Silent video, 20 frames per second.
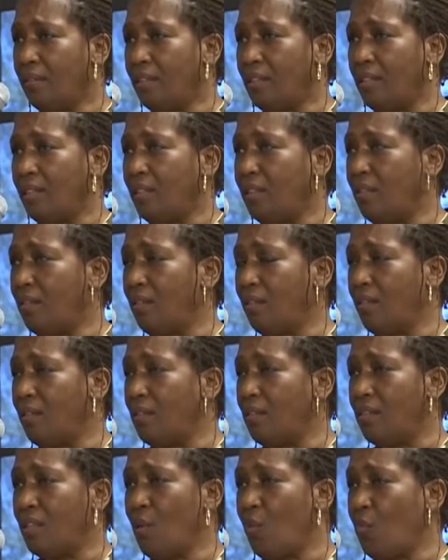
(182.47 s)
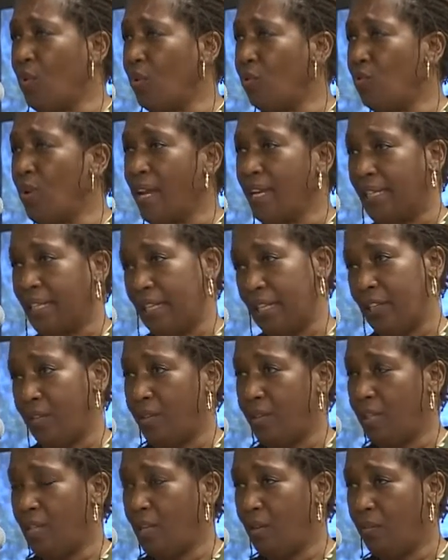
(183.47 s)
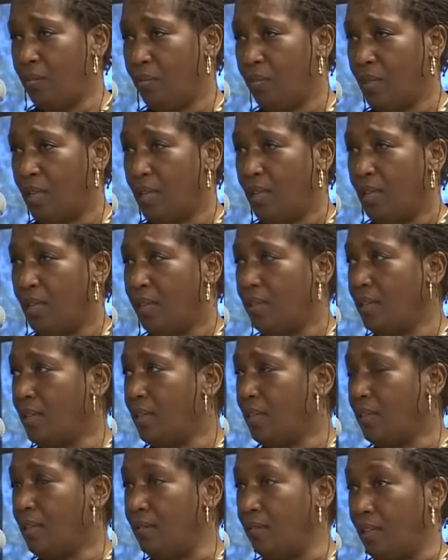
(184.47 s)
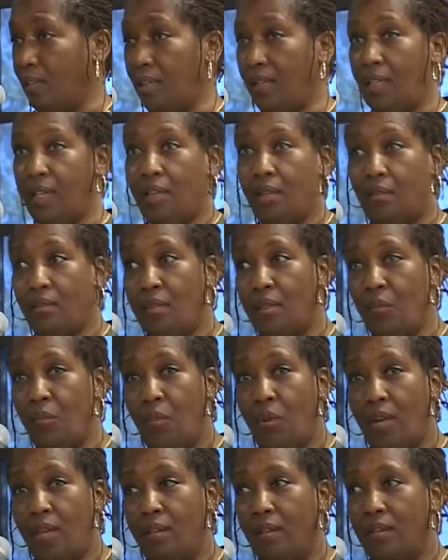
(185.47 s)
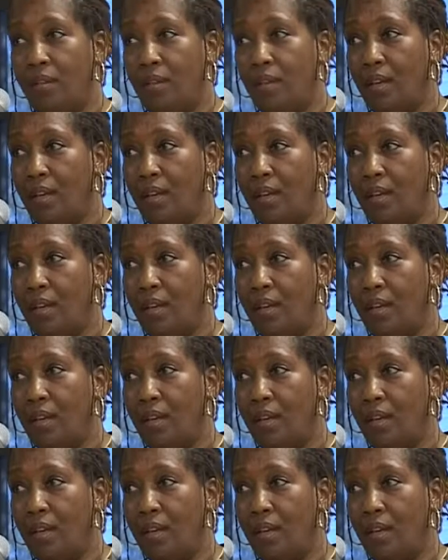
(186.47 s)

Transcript: Did someone try to kill him? did he kill someone?